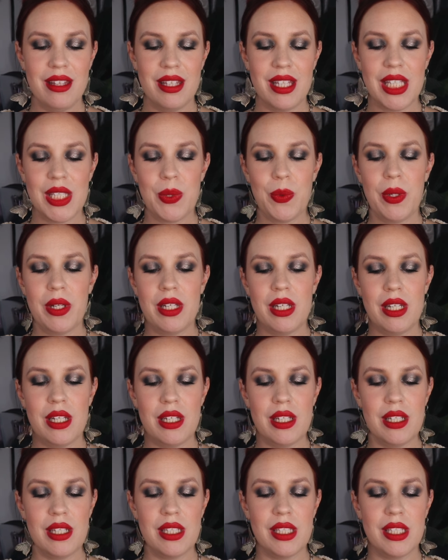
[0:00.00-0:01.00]
This one
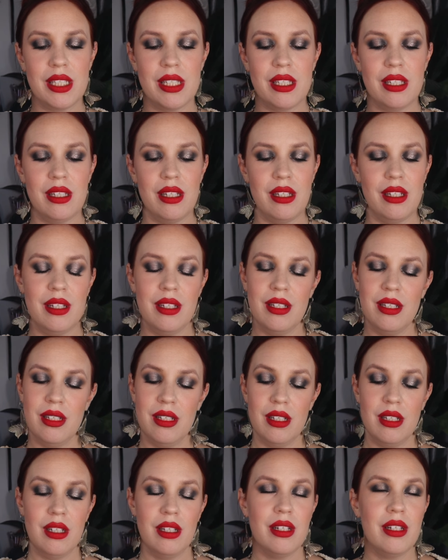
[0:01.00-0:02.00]
is,
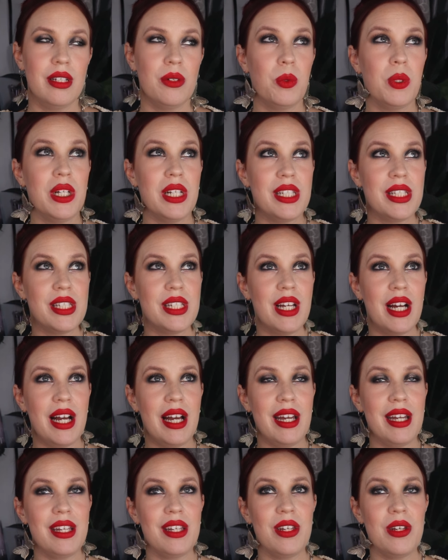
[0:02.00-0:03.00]
well, it's
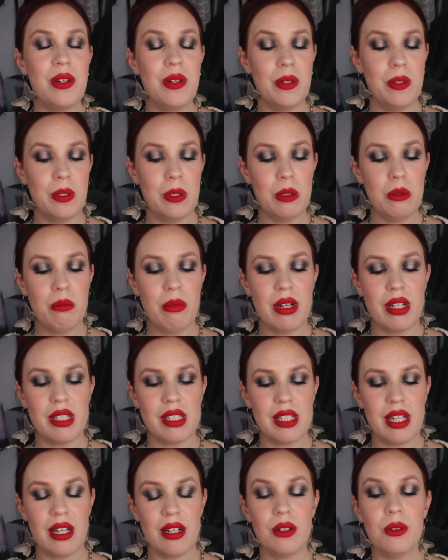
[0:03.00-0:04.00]
not new, but
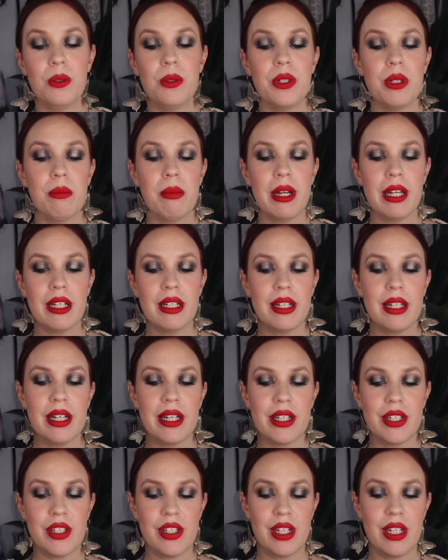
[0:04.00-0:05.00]
it's not old in my
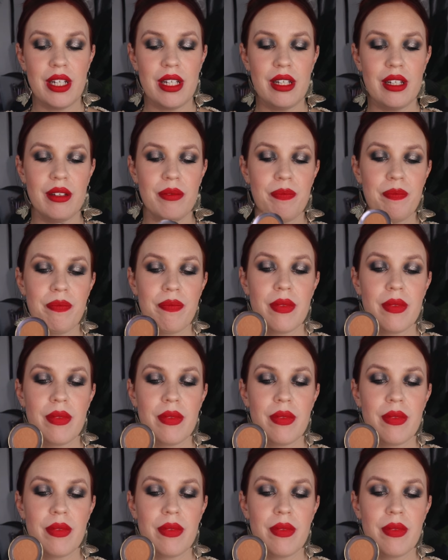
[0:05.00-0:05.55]
collection.